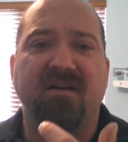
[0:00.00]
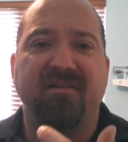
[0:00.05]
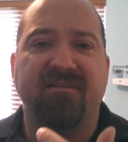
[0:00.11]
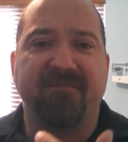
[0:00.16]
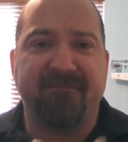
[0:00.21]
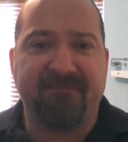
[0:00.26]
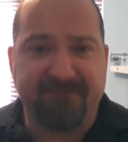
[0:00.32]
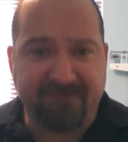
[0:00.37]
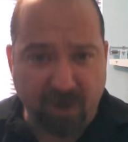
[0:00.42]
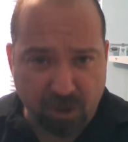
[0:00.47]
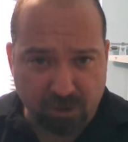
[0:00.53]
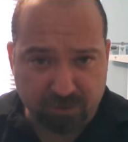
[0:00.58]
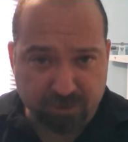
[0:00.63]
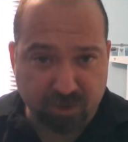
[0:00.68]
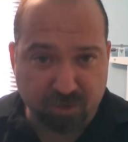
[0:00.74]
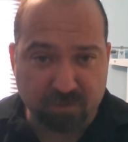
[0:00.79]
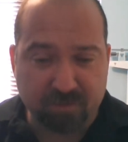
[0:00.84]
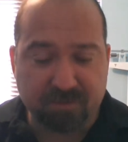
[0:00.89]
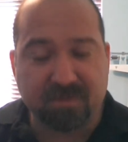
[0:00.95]

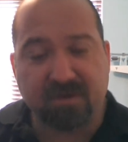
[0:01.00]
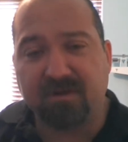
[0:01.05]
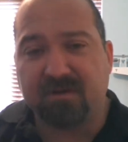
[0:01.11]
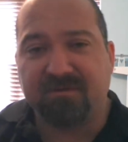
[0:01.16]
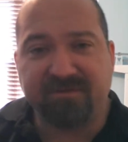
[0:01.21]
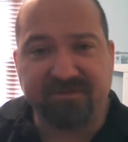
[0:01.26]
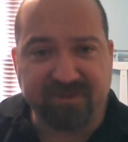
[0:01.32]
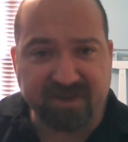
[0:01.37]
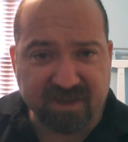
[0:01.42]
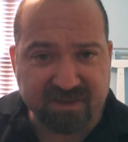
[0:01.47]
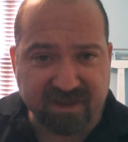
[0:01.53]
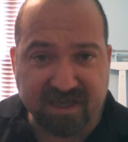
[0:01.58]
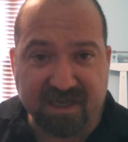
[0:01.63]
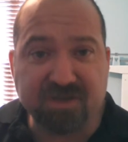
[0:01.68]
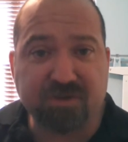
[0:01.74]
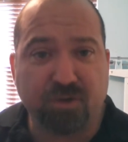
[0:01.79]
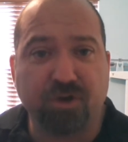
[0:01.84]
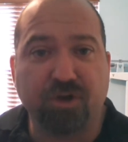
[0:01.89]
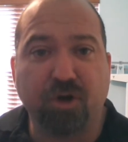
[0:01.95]
Volume, via the
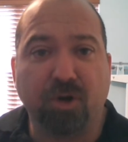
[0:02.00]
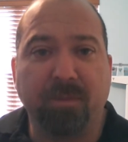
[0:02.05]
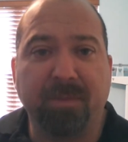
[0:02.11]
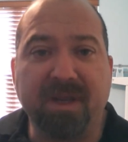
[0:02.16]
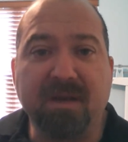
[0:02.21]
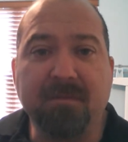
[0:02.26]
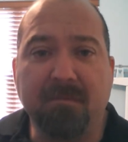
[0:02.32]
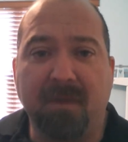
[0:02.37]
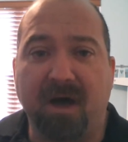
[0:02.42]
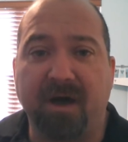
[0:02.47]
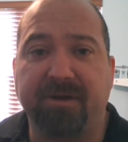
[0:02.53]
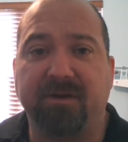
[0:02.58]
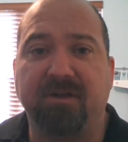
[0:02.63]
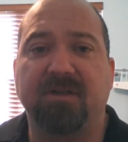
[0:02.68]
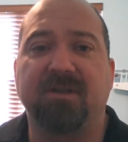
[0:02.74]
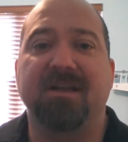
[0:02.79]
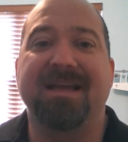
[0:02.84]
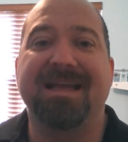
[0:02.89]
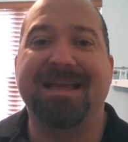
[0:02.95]
Eastern European model,